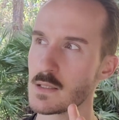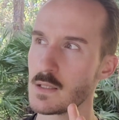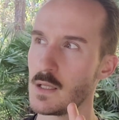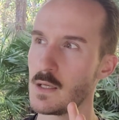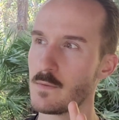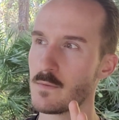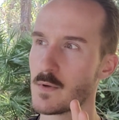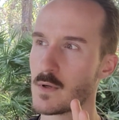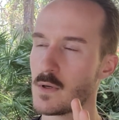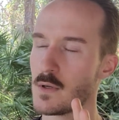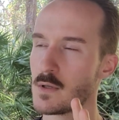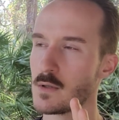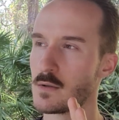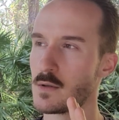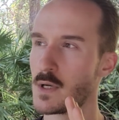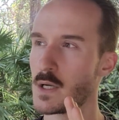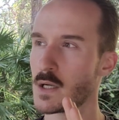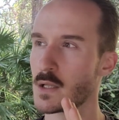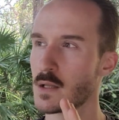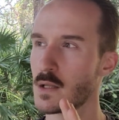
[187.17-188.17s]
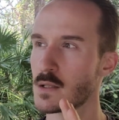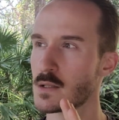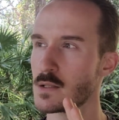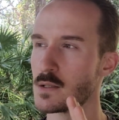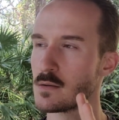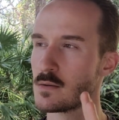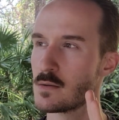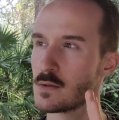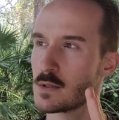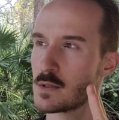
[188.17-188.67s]
Life contract, that's
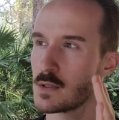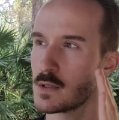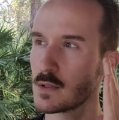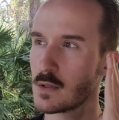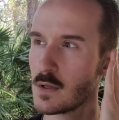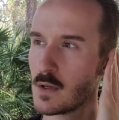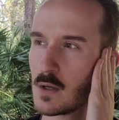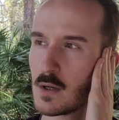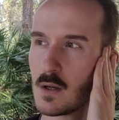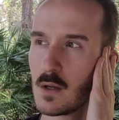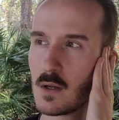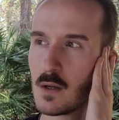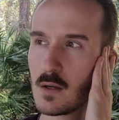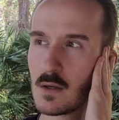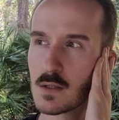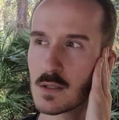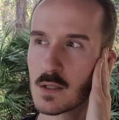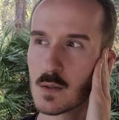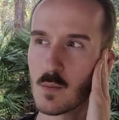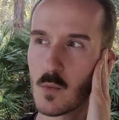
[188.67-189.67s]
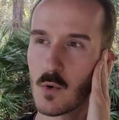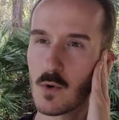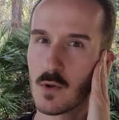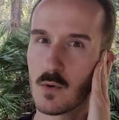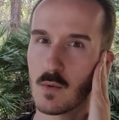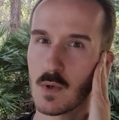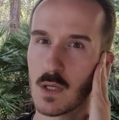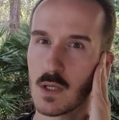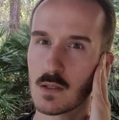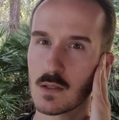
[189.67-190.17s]
interesting. Is there more
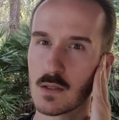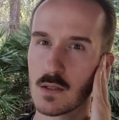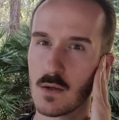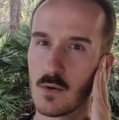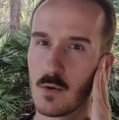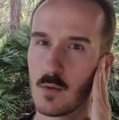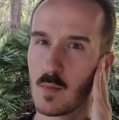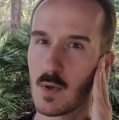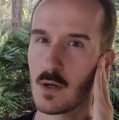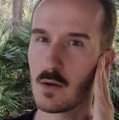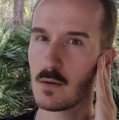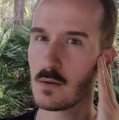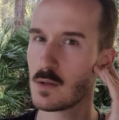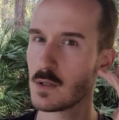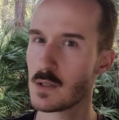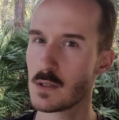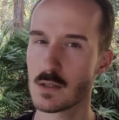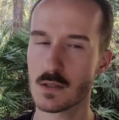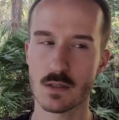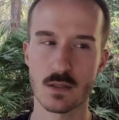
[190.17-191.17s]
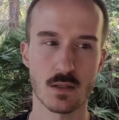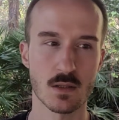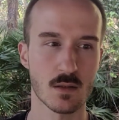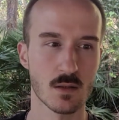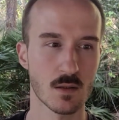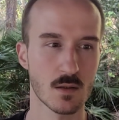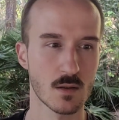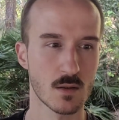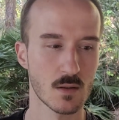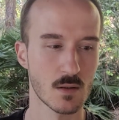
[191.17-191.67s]
that we need to know about this?
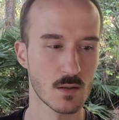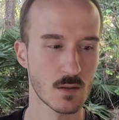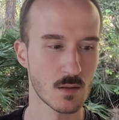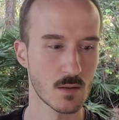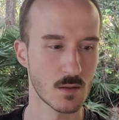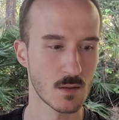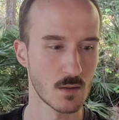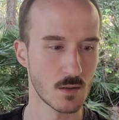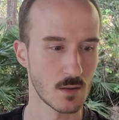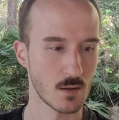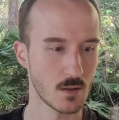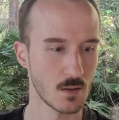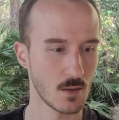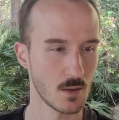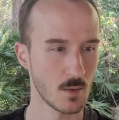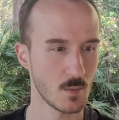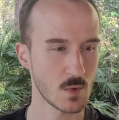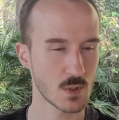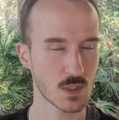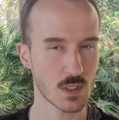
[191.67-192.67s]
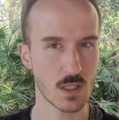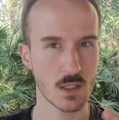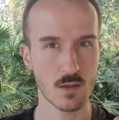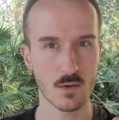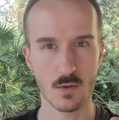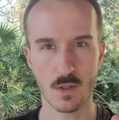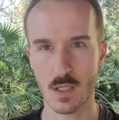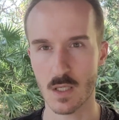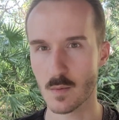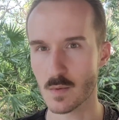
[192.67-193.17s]

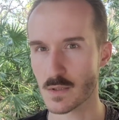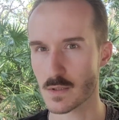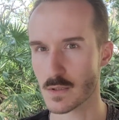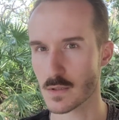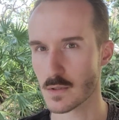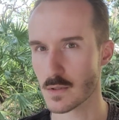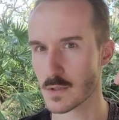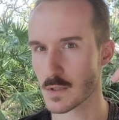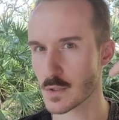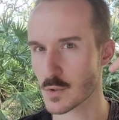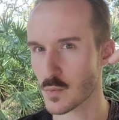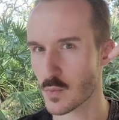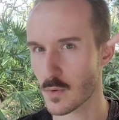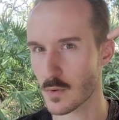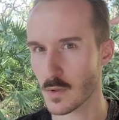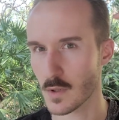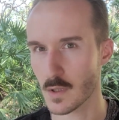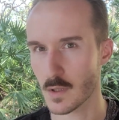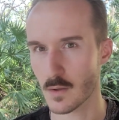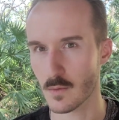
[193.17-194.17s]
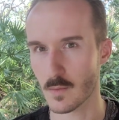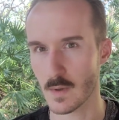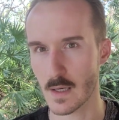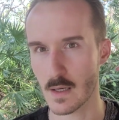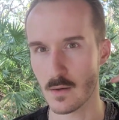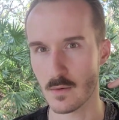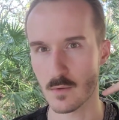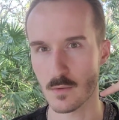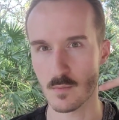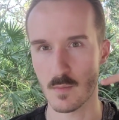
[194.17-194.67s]
Mosquito keeps swirling
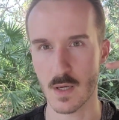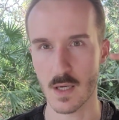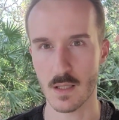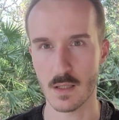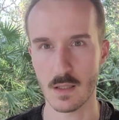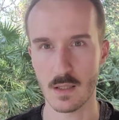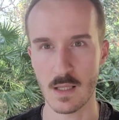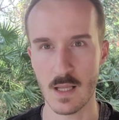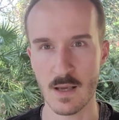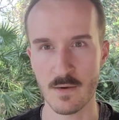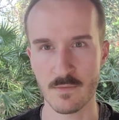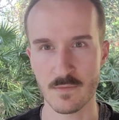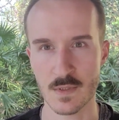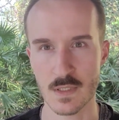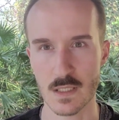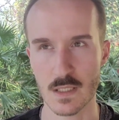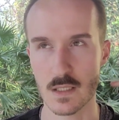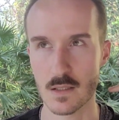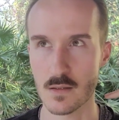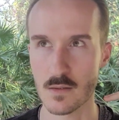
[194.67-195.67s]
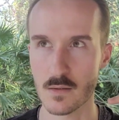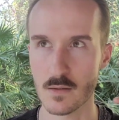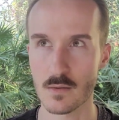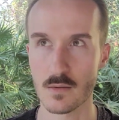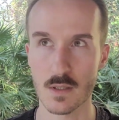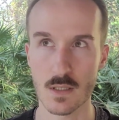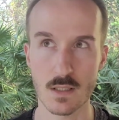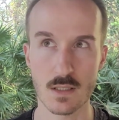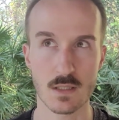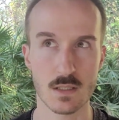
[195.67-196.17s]
around my left
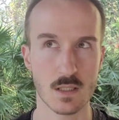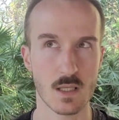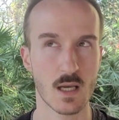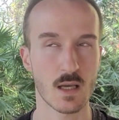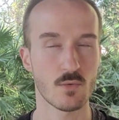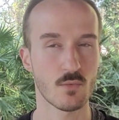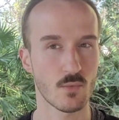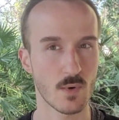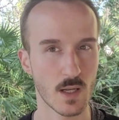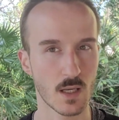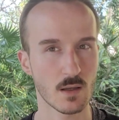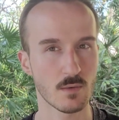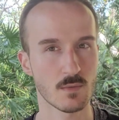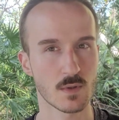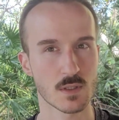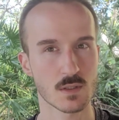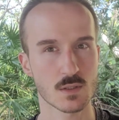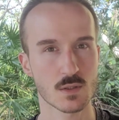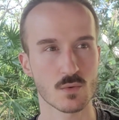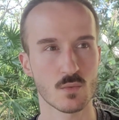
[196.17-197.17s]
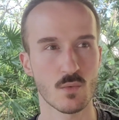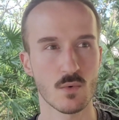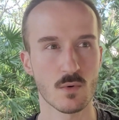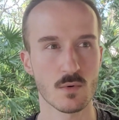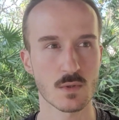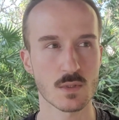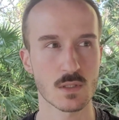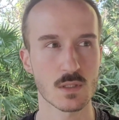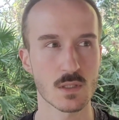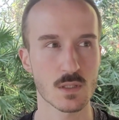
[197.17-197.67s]
ear. Is that relevant
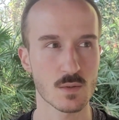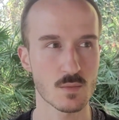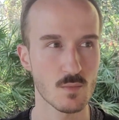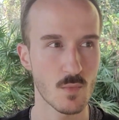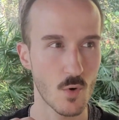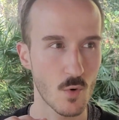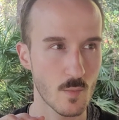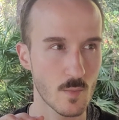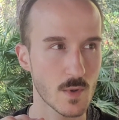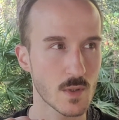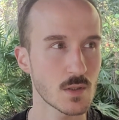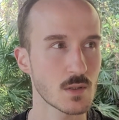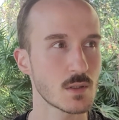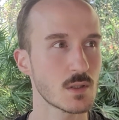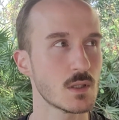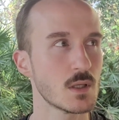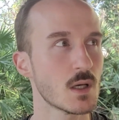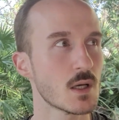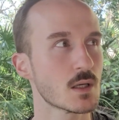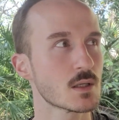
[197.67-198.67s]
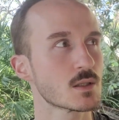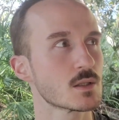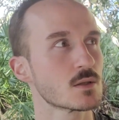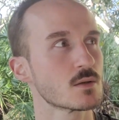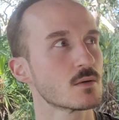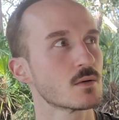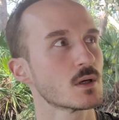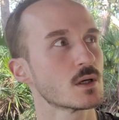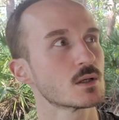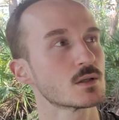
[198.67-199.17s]
towards this moment? Yes.
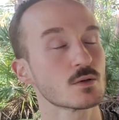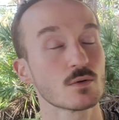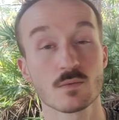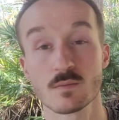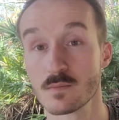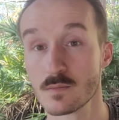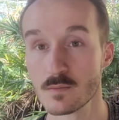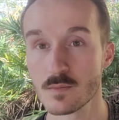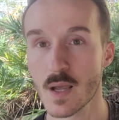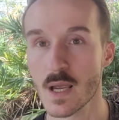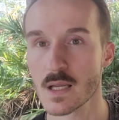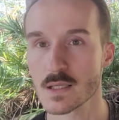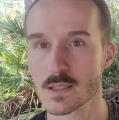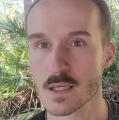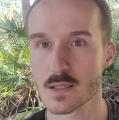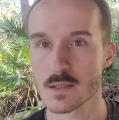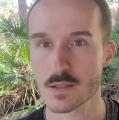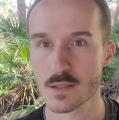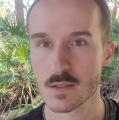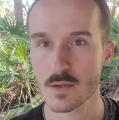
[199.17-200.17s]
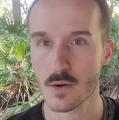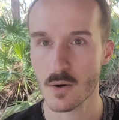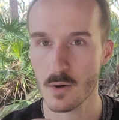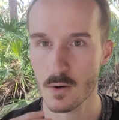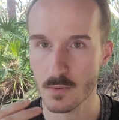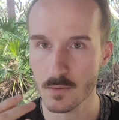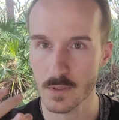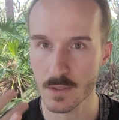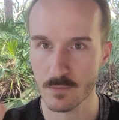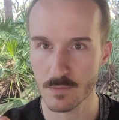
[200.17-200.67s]
Okay, so pay attention to
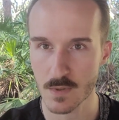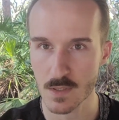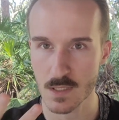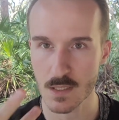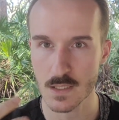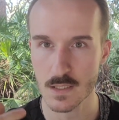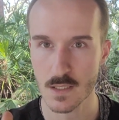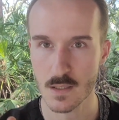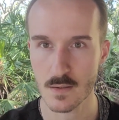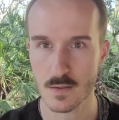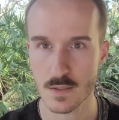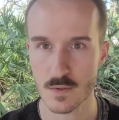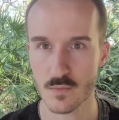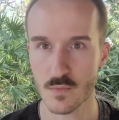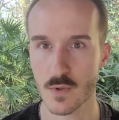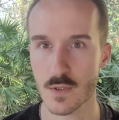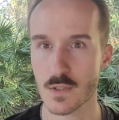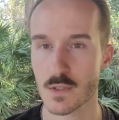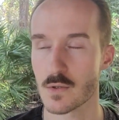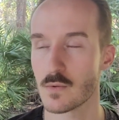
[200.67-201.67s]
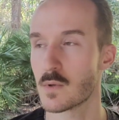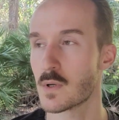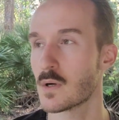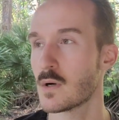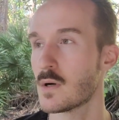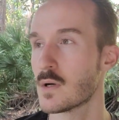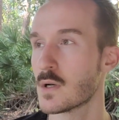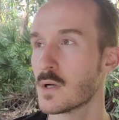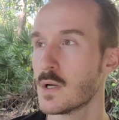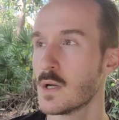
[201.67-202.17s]
all the different details of what's going
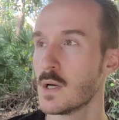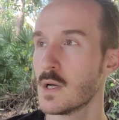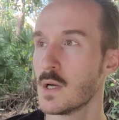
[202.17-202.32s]
on,